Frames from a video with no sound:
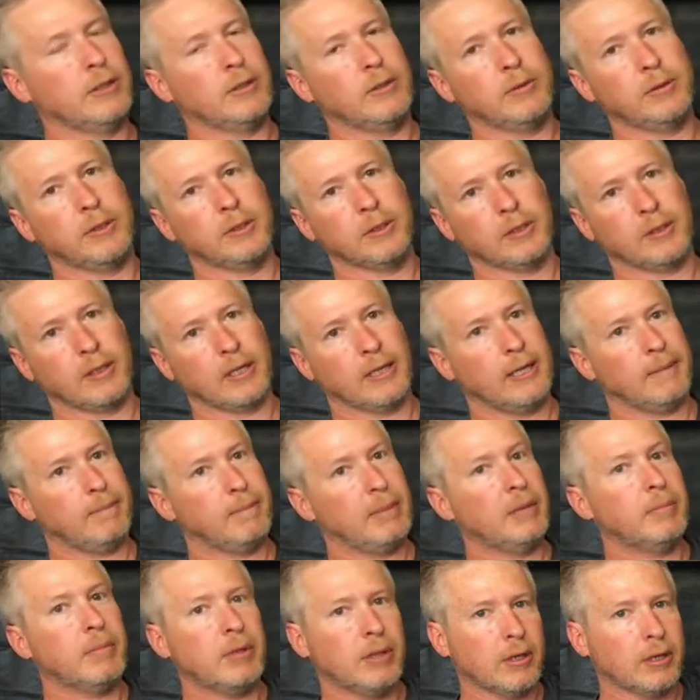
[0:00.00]
your
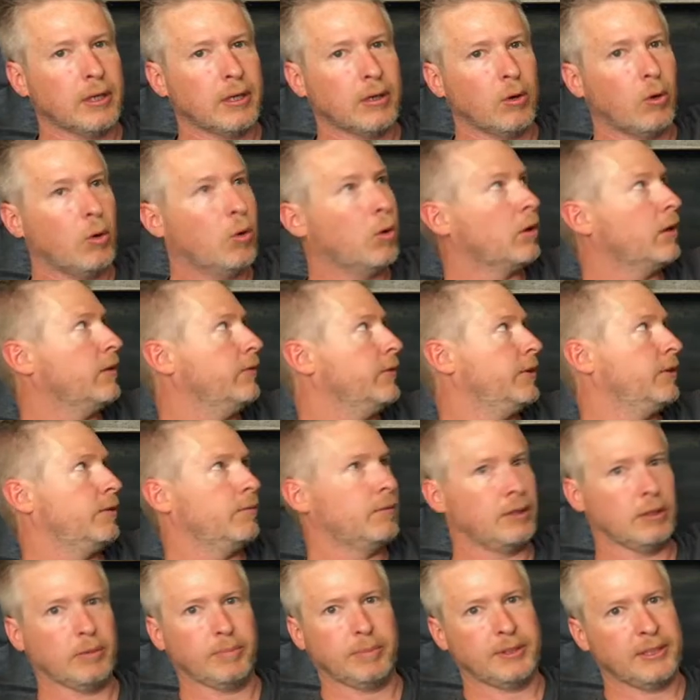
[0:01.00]
bubbler, or
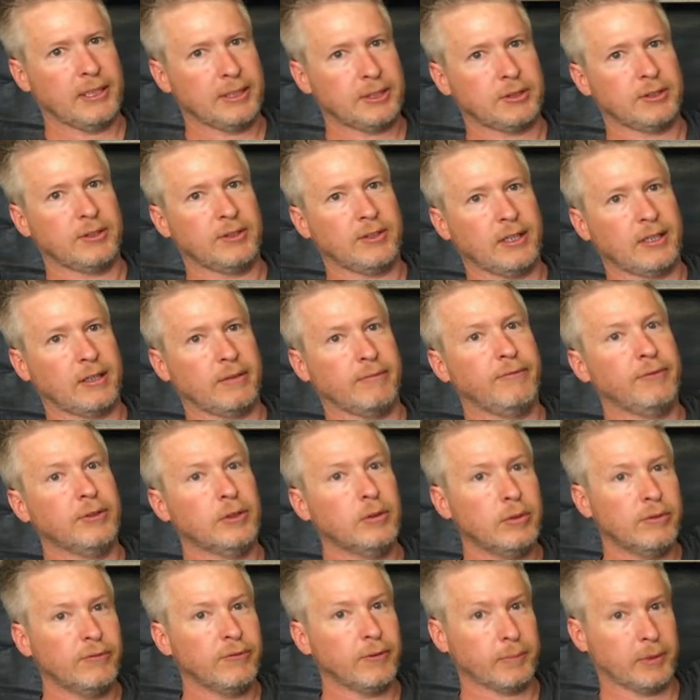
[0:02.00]
even potentially sucking
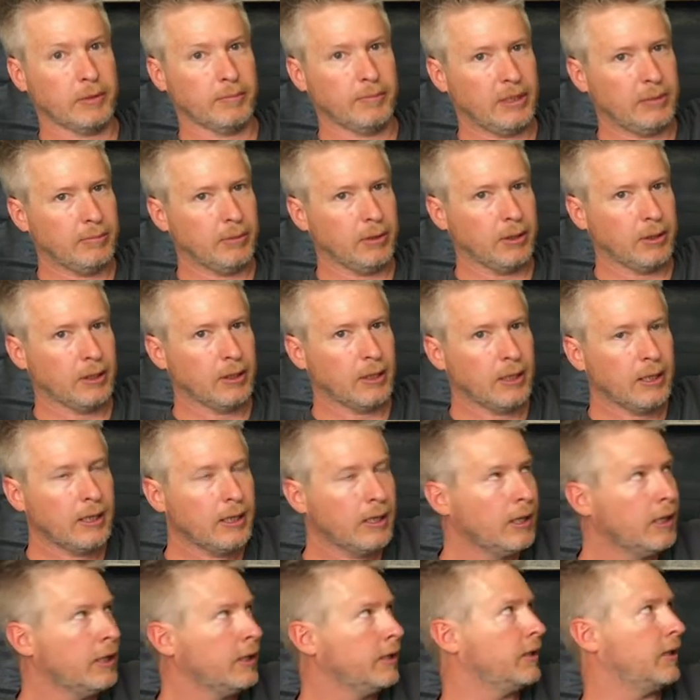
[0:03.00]
fluid from your bubbler,
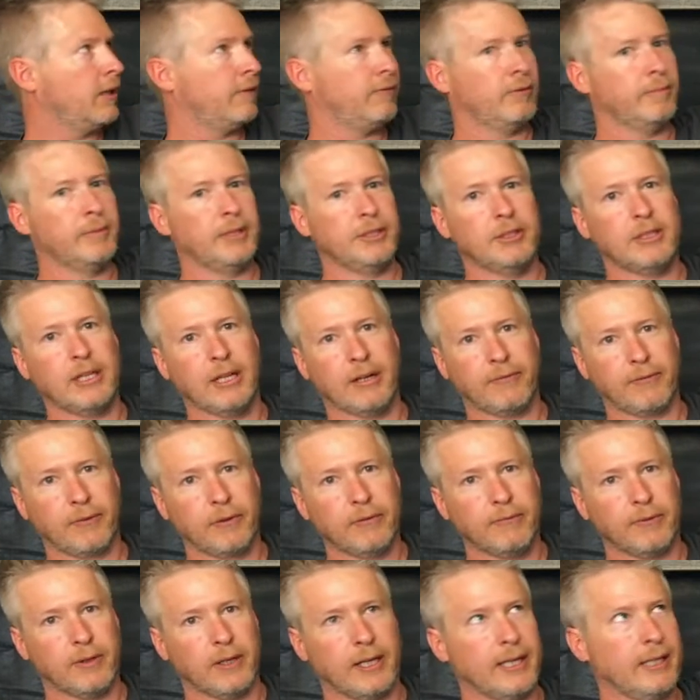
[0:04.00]
God forbid you got
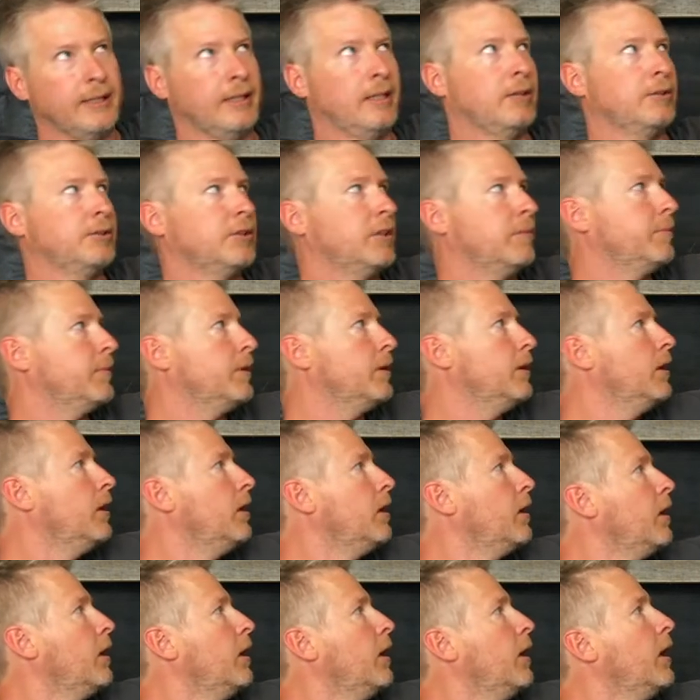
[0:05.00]
a fruit fly in there or
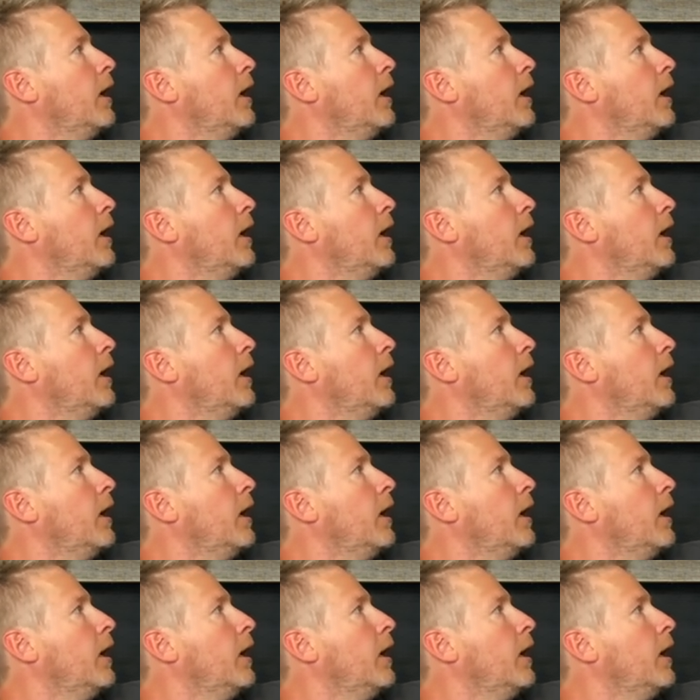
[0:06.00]
something,